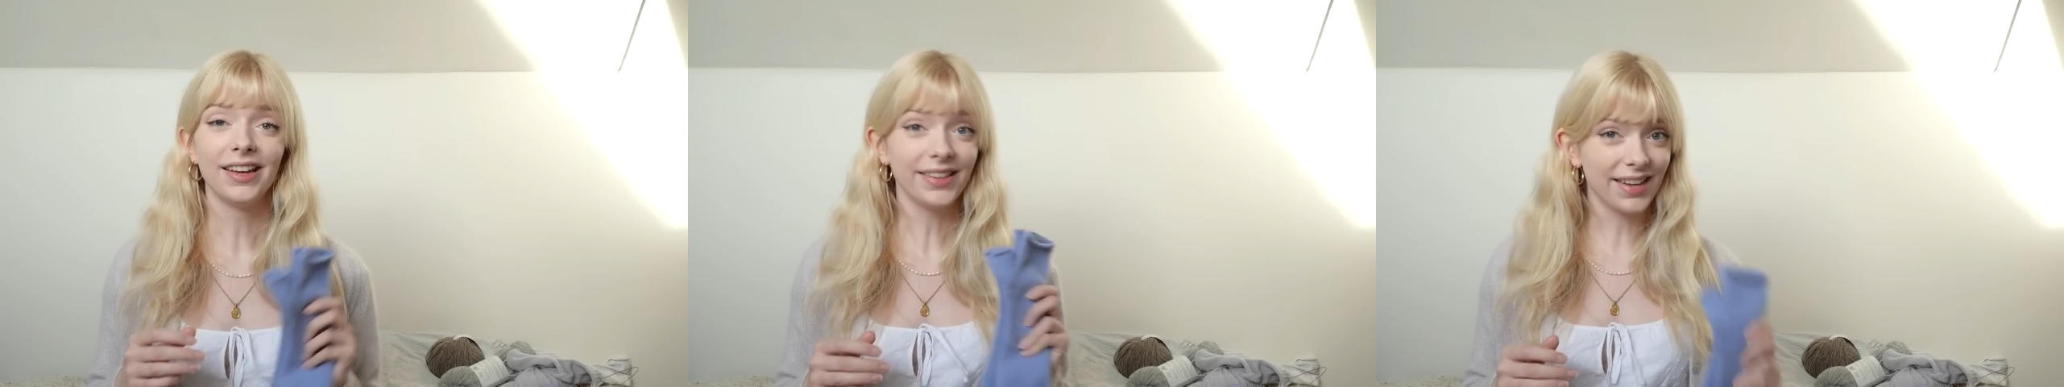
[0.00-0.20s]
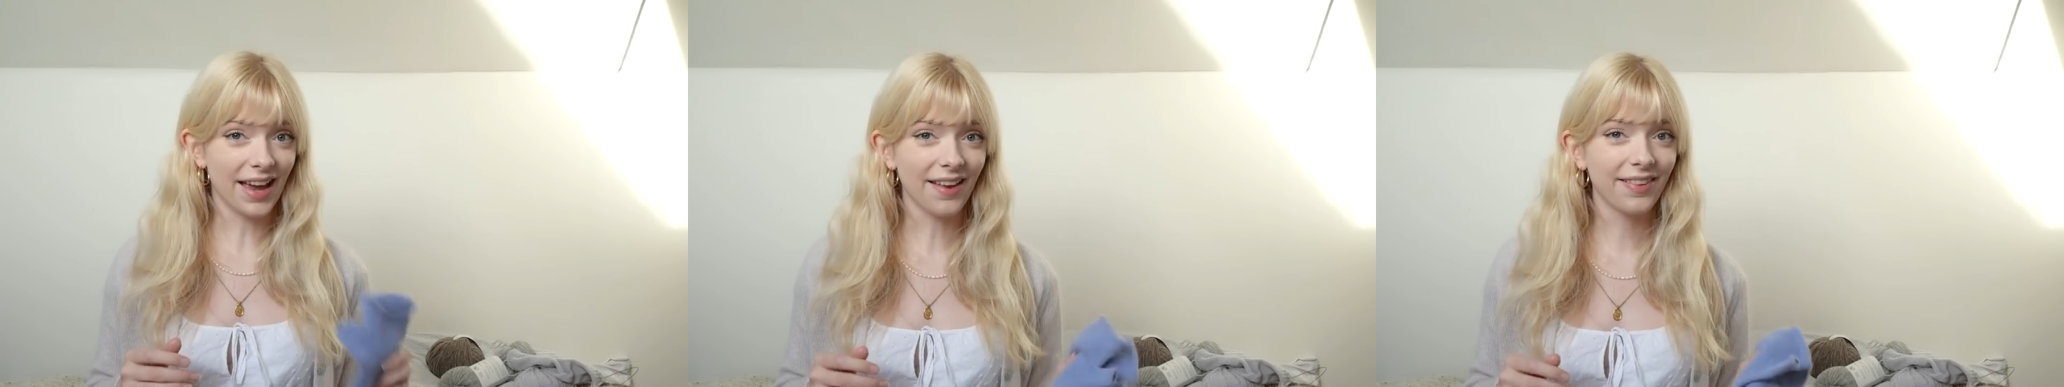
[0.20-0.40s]

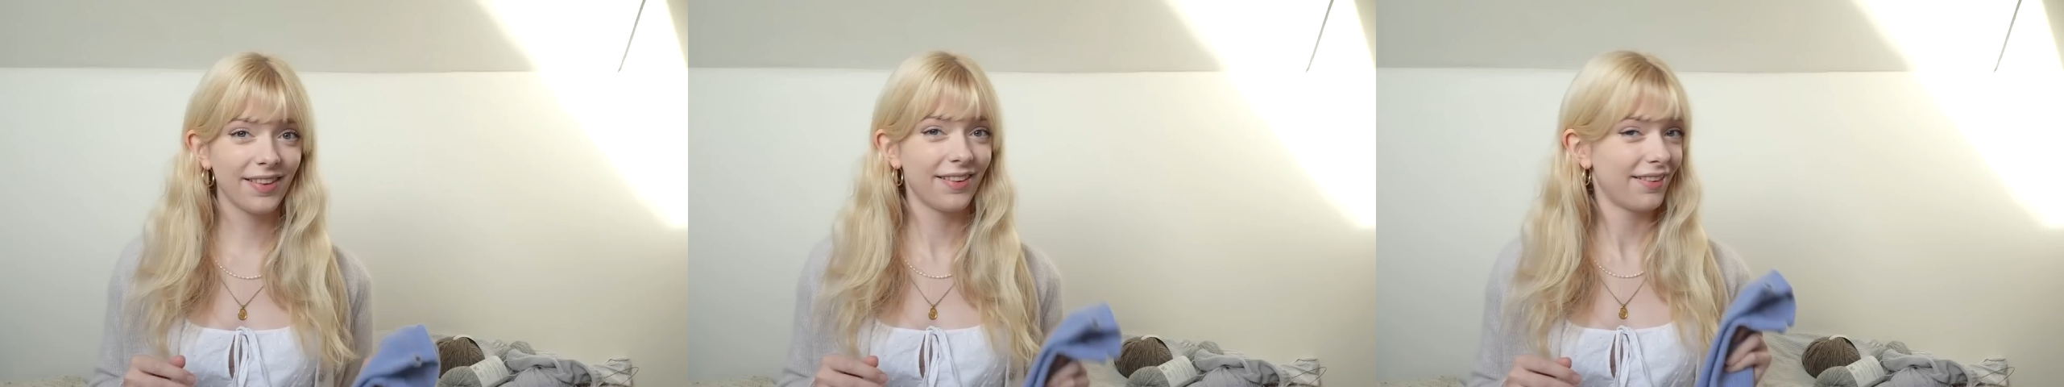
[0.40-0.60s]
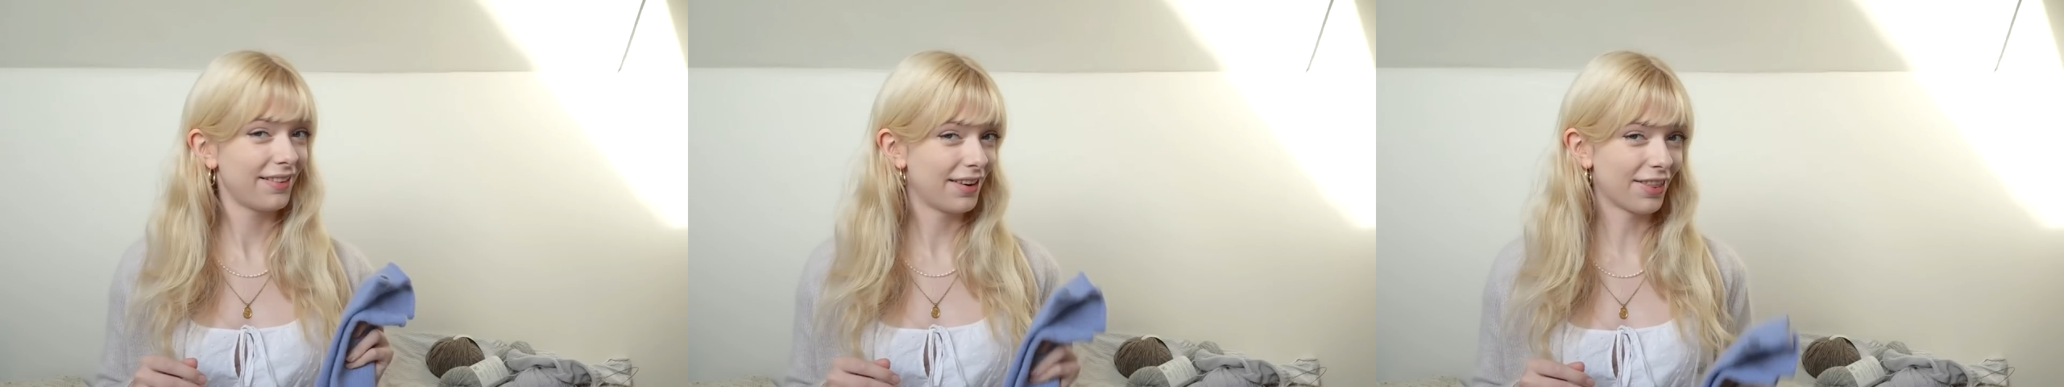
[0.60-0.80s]
yes,
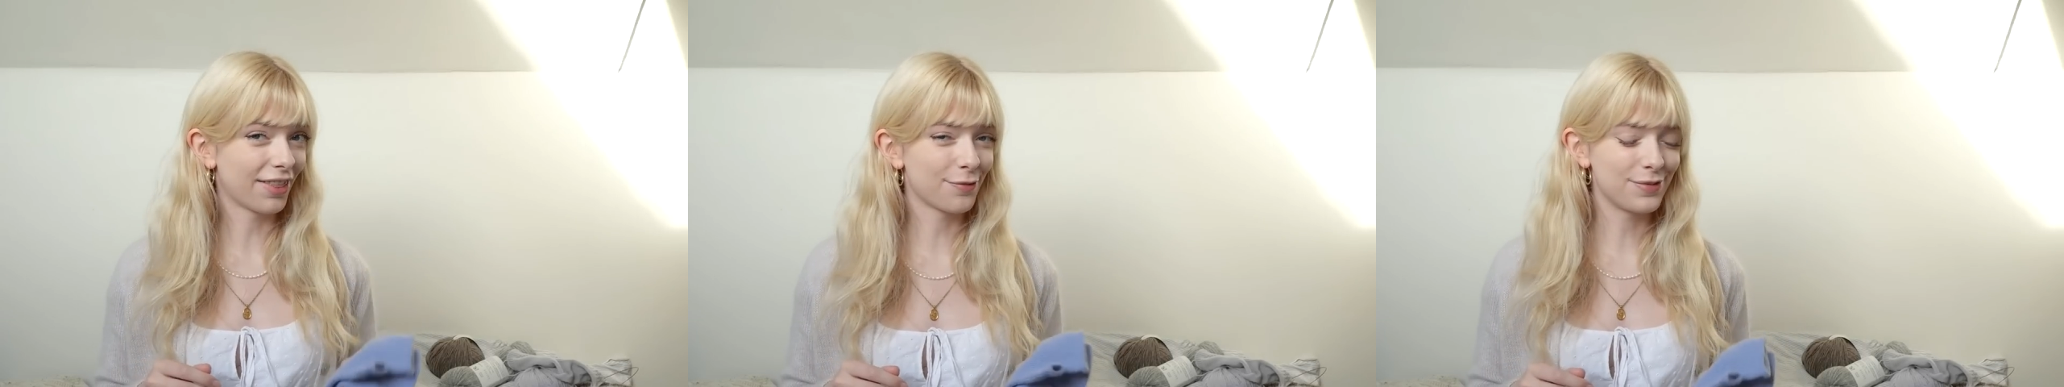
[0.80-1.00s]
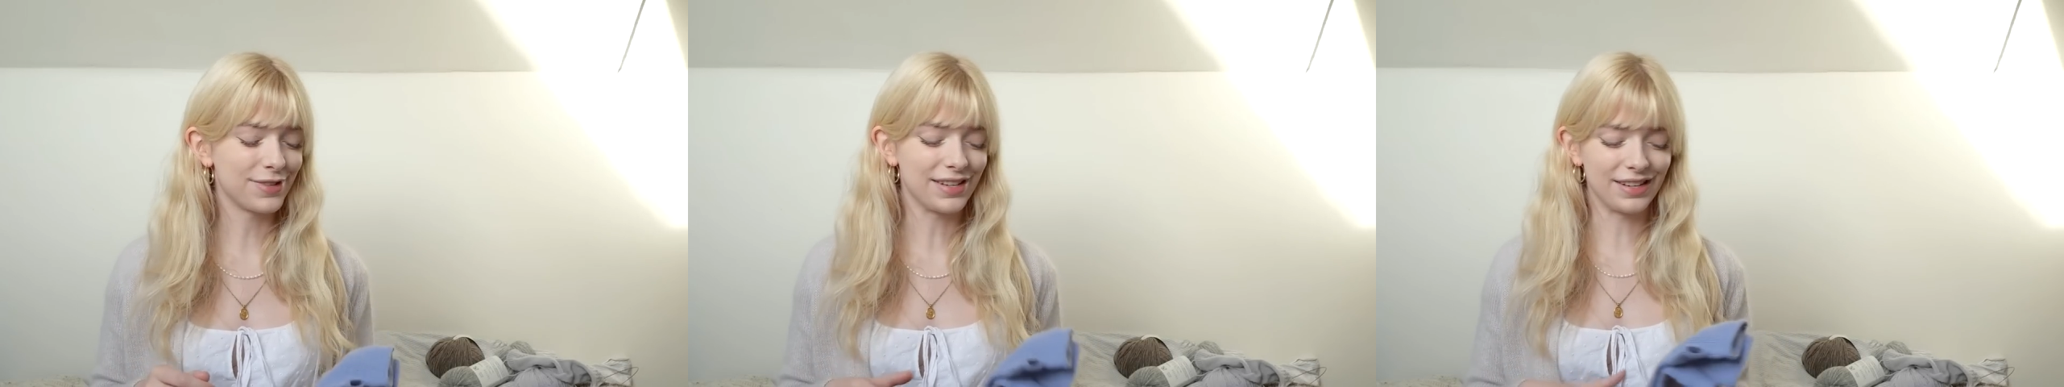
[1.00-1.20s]
this is
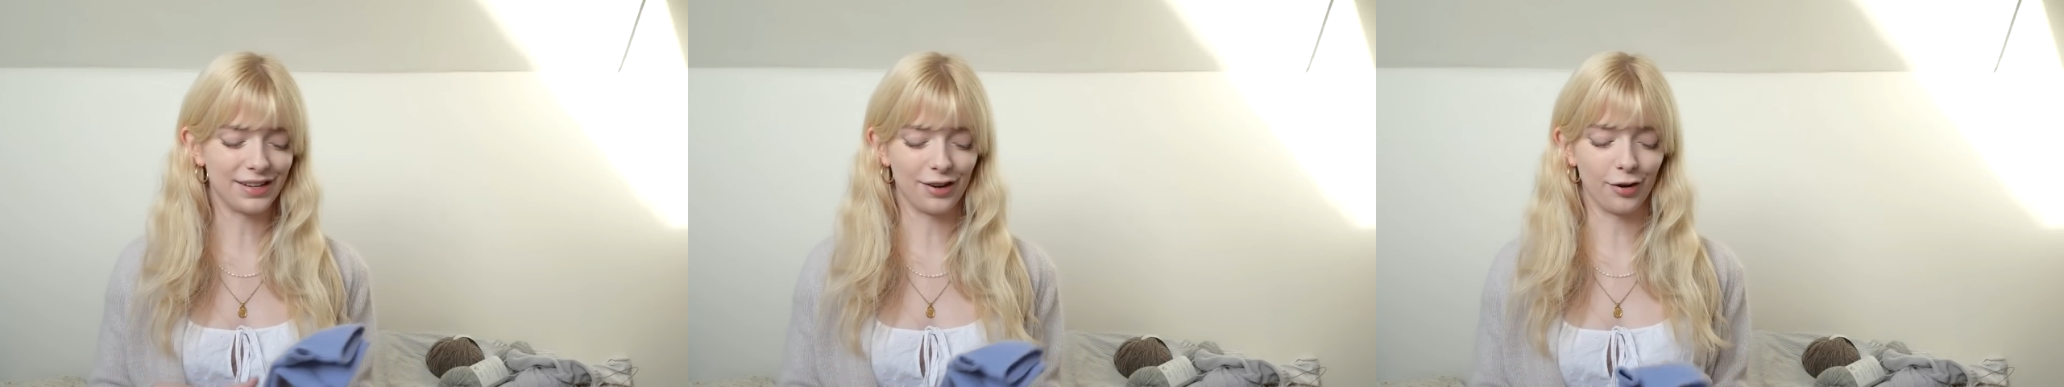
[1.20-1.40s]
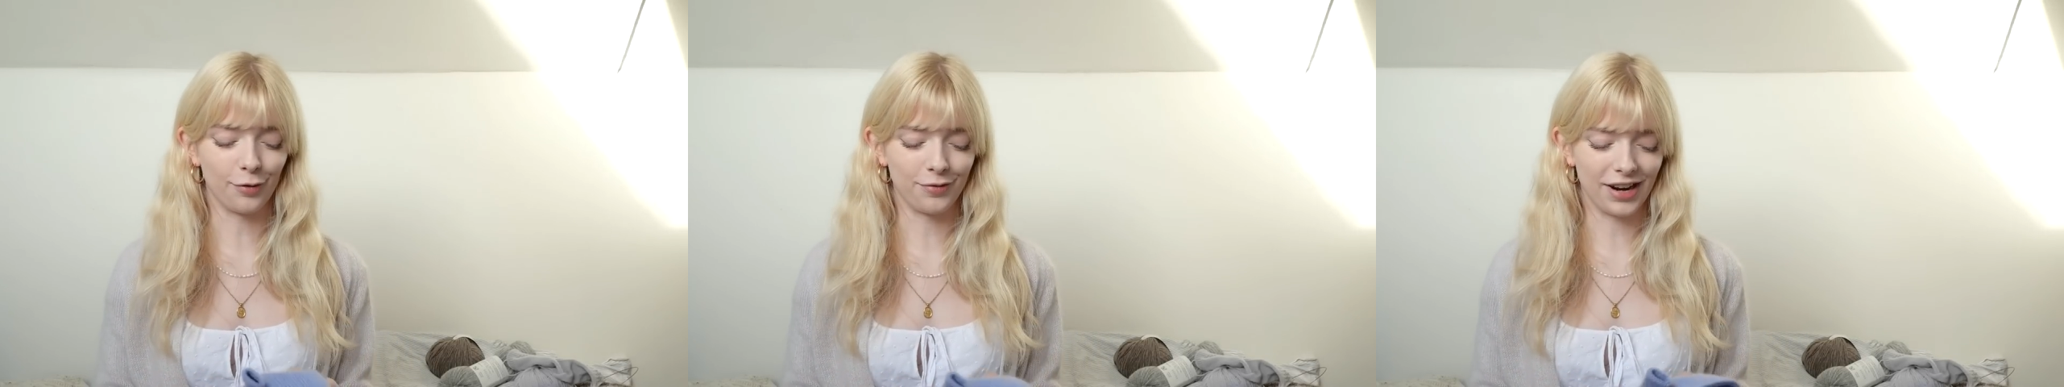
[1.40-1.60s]
another Petite
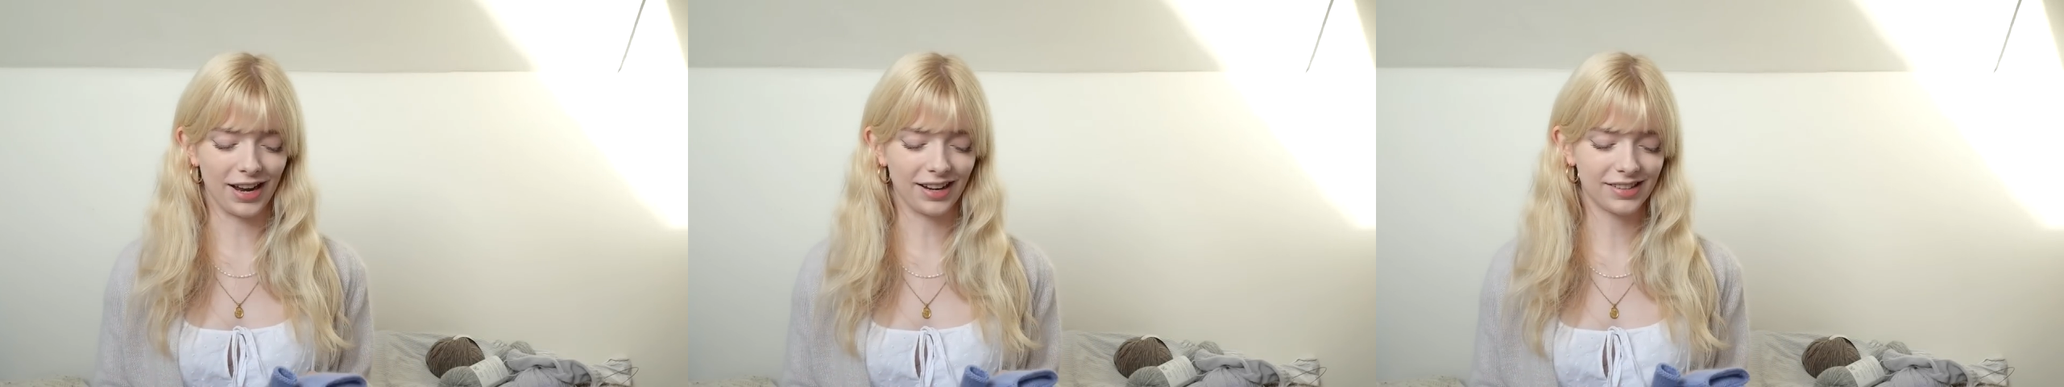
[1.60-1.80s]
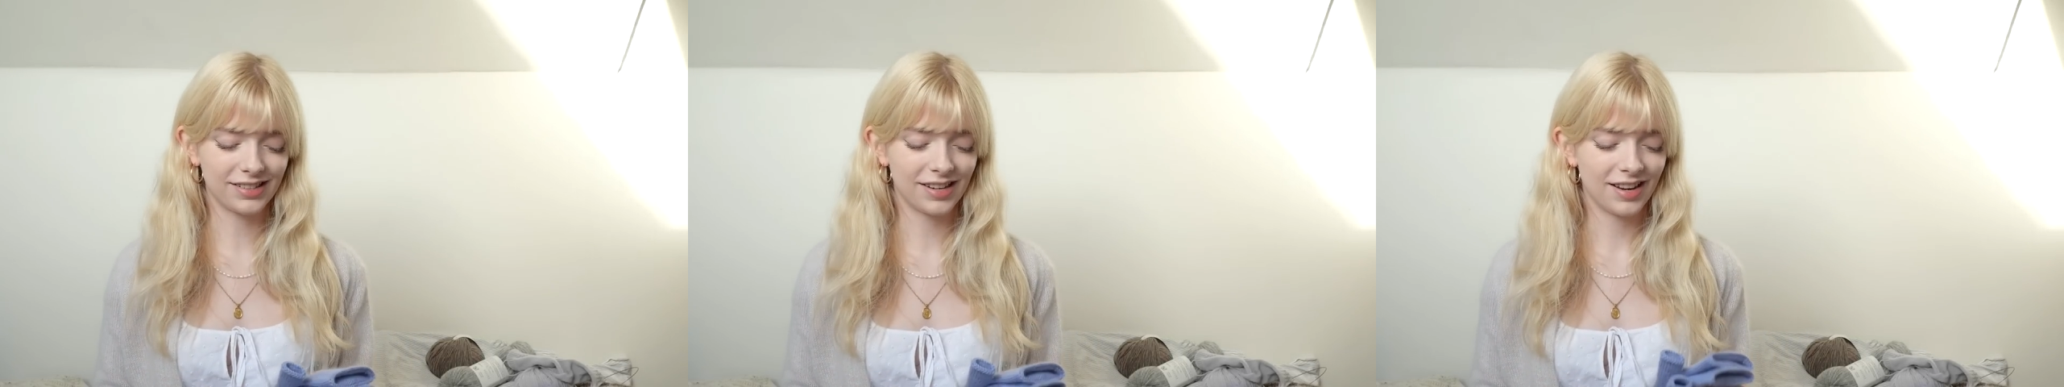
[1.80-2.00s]
Knit
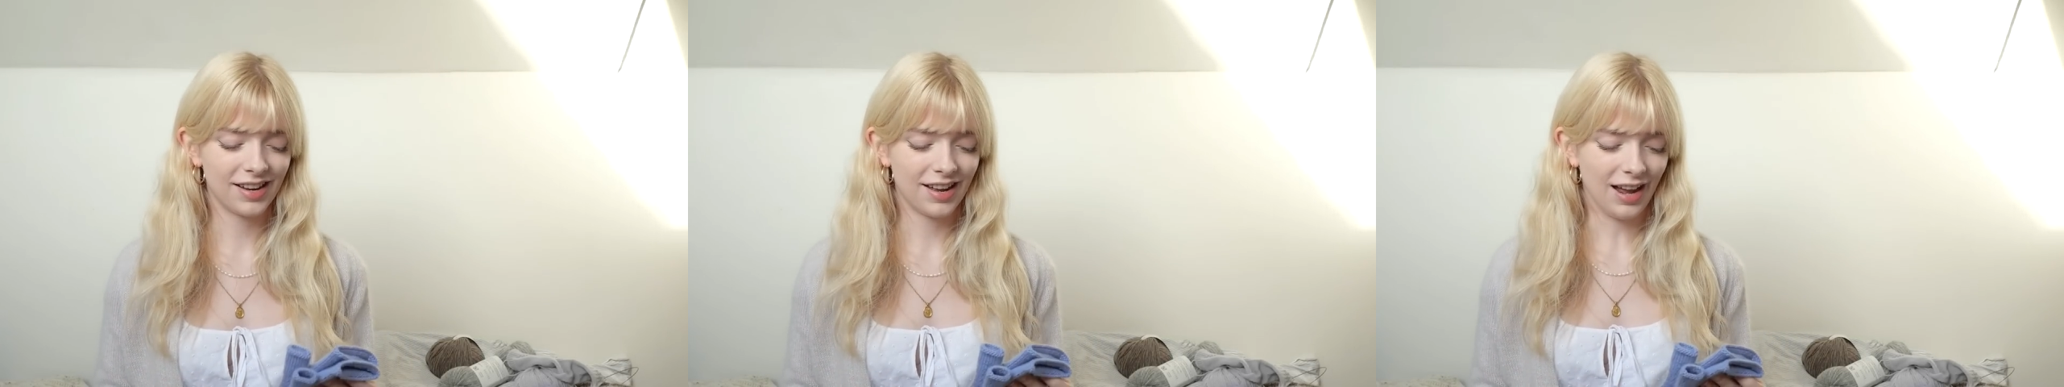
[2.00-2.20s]
object,